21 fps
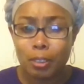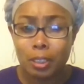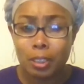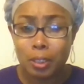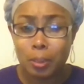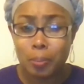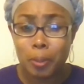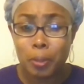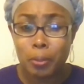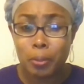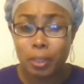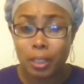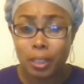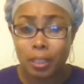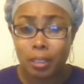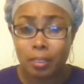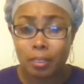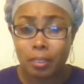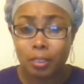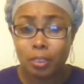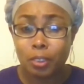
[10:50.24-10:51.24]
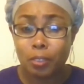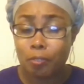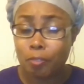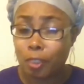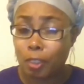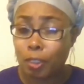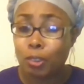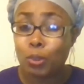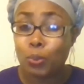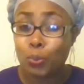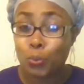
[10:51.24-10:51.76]
dispute letter, your
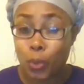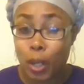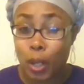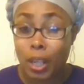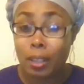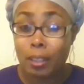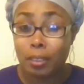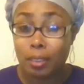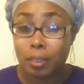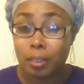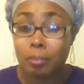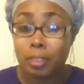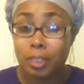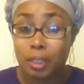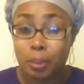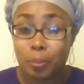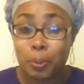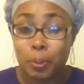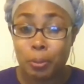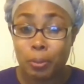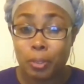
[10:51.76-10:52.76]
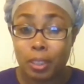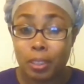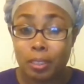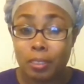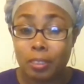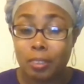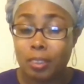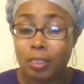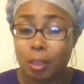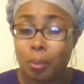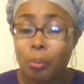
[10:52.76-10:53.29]
first round of dispute
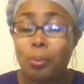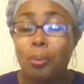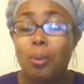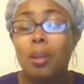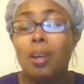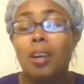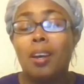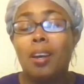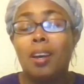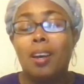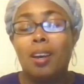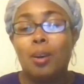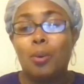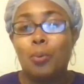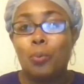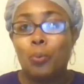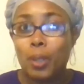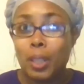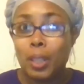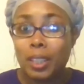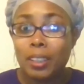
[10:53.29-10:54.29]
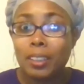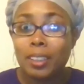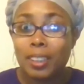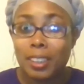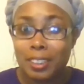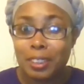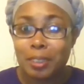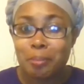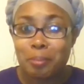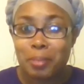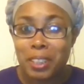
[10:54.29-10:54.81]
letters. So we can
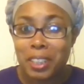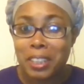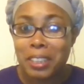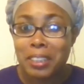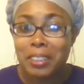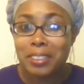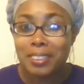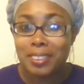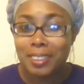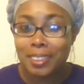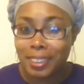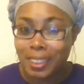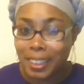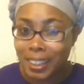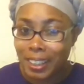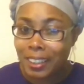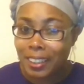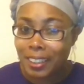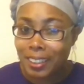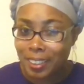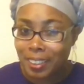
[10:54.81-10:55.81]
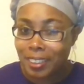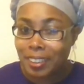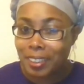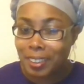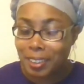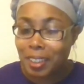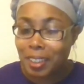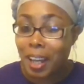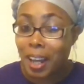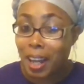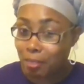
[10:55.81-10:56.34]
get some things deleted.
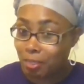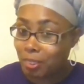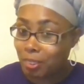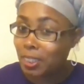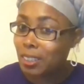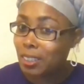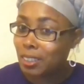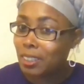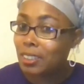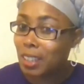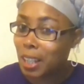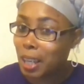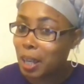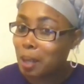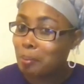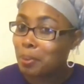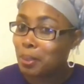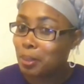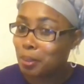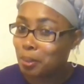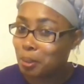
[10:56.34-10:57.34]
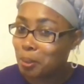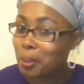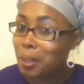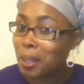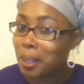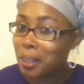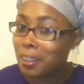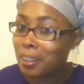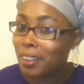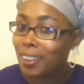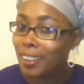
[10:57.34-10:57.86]
I've seen this happen,
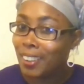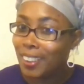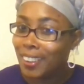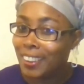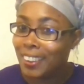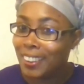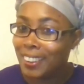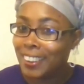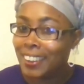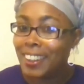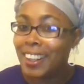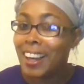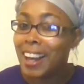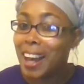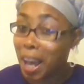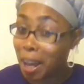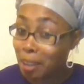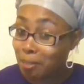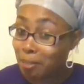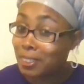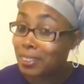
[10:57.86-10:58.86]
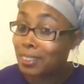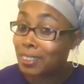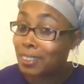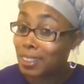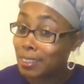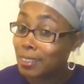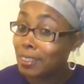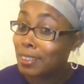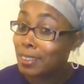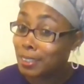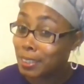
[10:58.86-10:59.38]
okay? I've
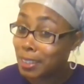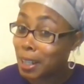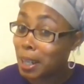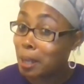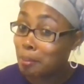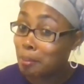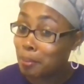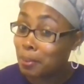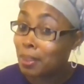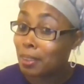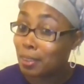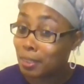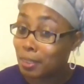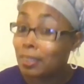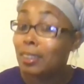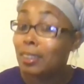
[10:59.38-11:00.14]
seen this happen.